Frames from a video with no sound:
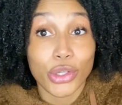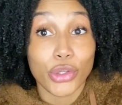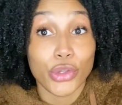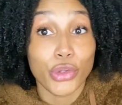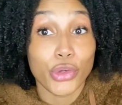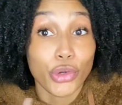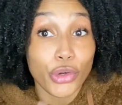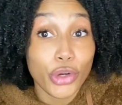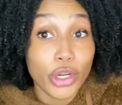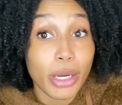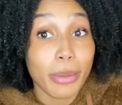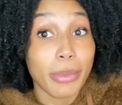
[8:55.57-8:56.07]

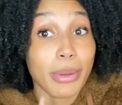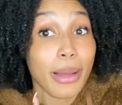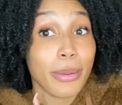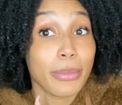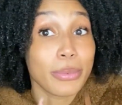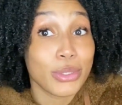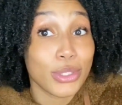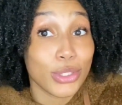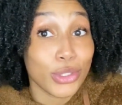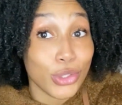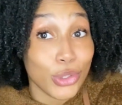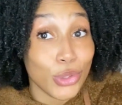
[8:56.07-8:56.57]
you're going to be able
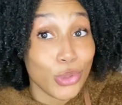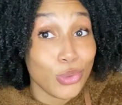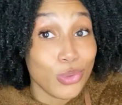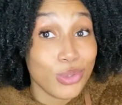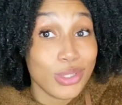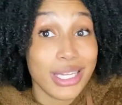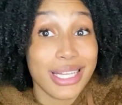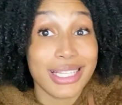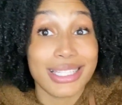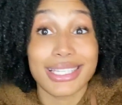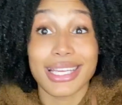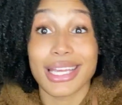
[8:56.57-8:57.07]
to use
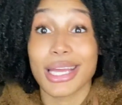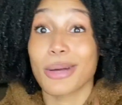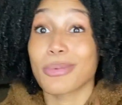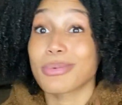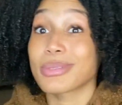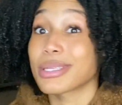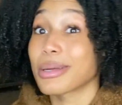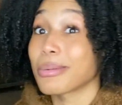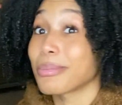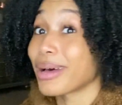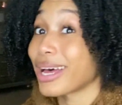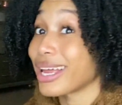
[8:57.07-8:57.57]
that to help
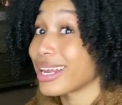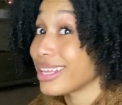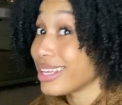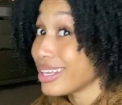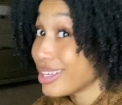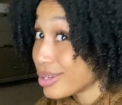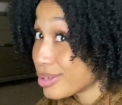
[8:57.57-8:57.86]
somebody